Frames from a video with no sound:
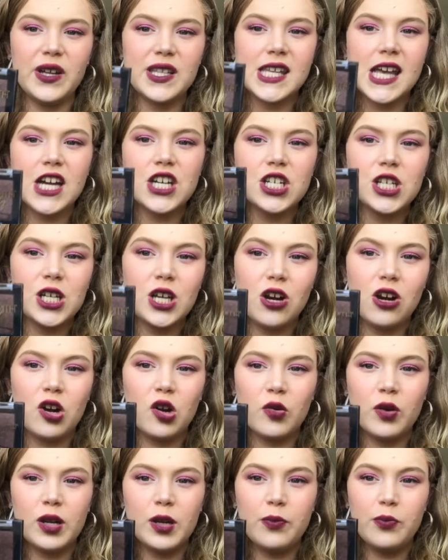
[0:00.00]
It's actually
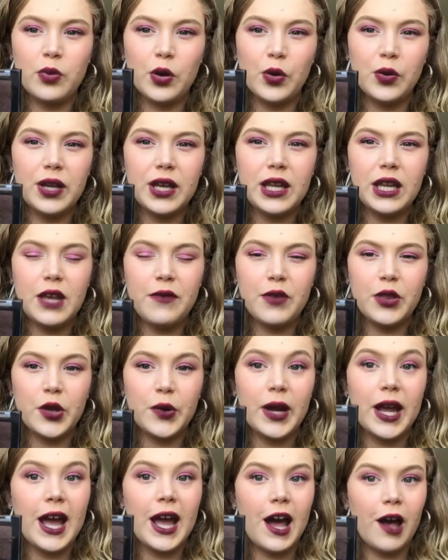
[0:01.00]
already broken even though
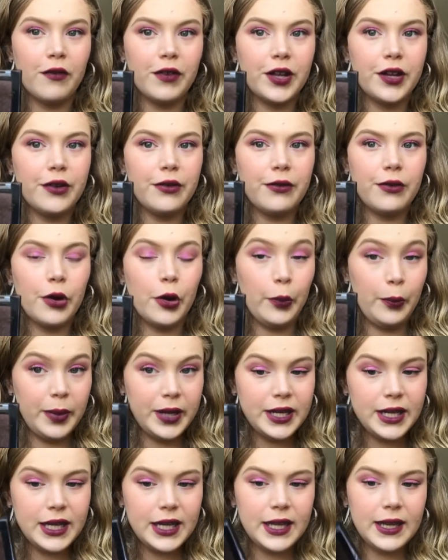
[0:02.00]
I haven't
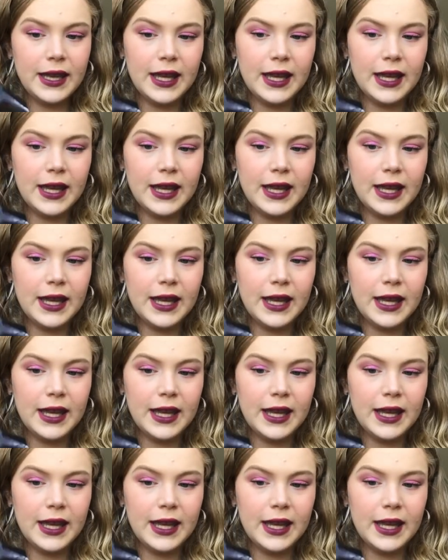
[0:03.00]
opened it.